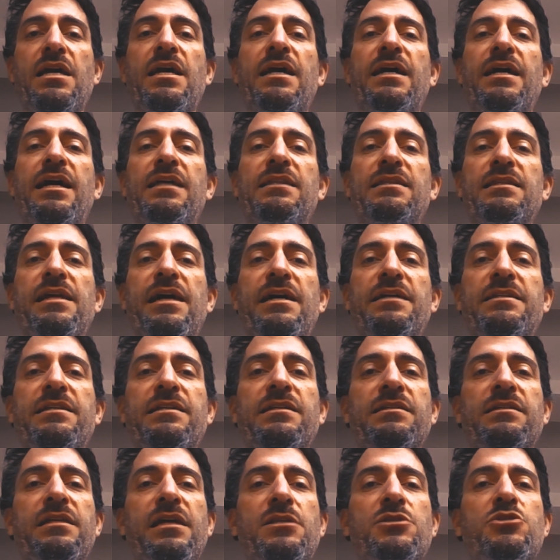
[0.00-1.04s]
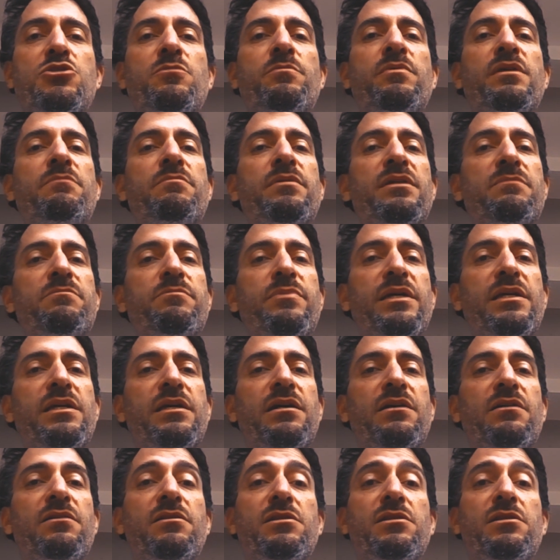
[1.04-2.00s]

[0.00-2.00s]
Handwriting tends to be a bit bigger.